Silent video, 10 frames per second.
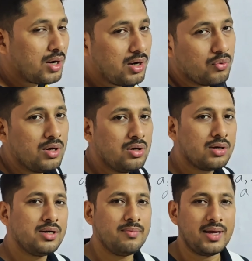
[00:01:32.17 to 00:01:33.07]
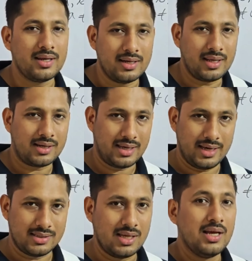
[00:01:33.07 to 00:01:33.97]
square will not remain in that
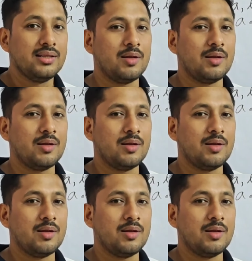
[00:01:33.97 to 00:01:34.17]
case,